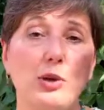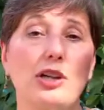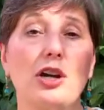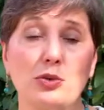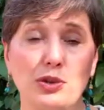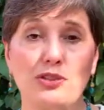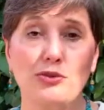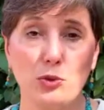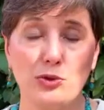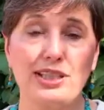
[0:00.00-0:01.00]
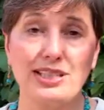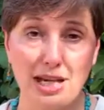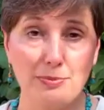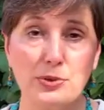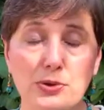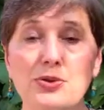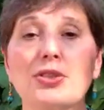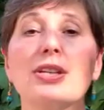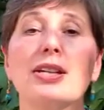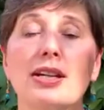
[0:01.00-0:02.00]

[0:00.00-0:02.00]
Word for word: 140 temples